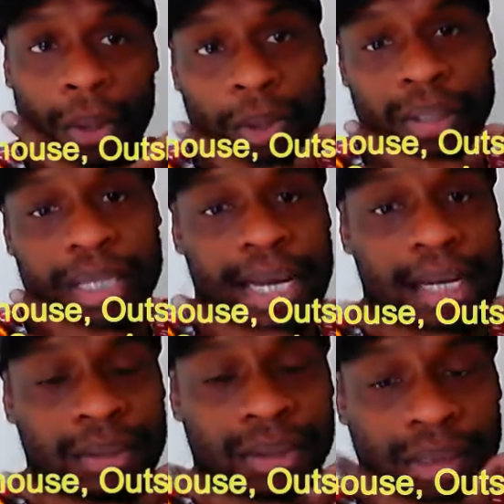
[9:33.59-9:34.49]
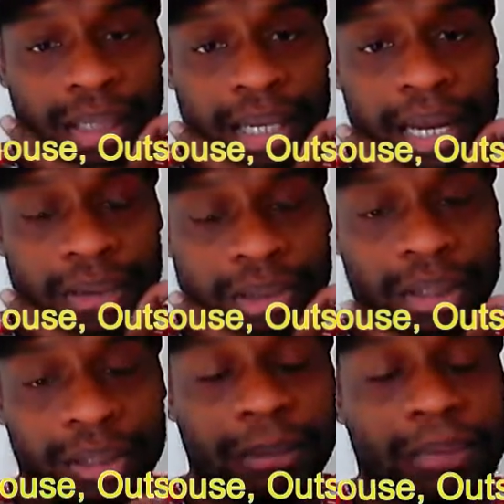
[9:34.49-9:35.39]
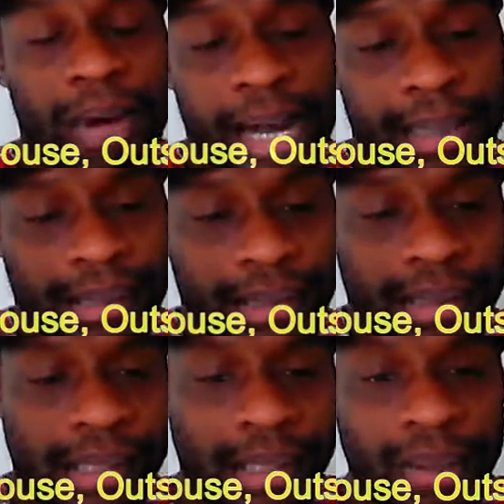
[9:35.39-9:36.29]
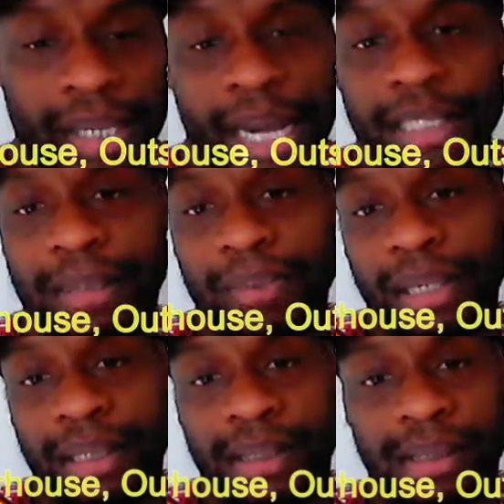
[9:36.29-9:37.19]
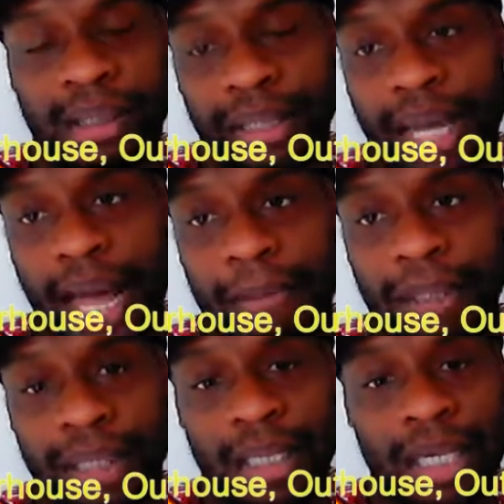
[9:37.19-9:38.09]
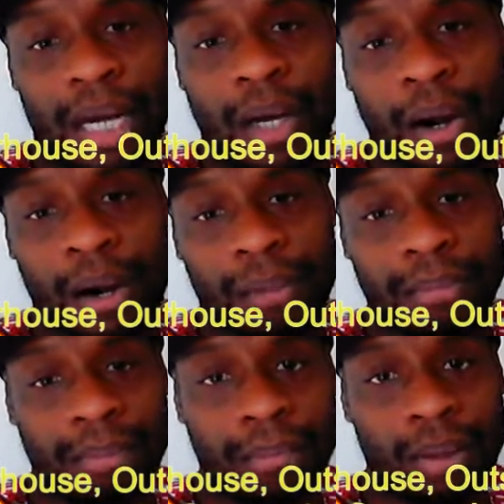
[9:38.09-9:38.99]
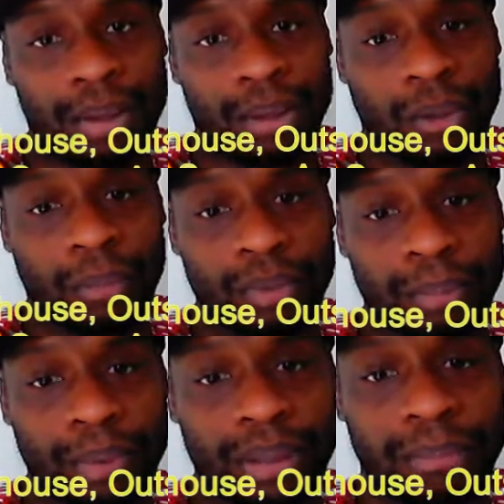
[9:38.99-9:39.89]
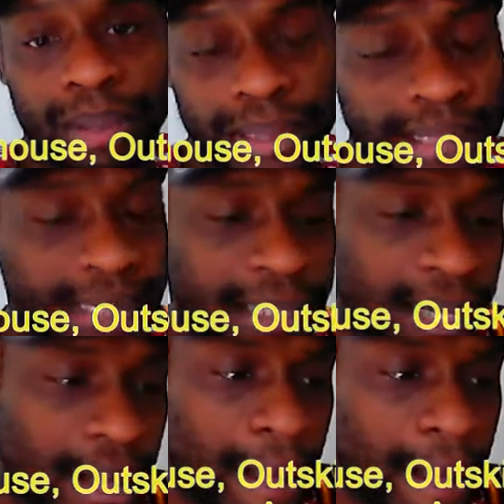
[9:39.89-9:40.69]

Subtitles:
Author House, Outskirts Press, CreateSpace, Amazon.com, Barnes and Noble's Books a Million.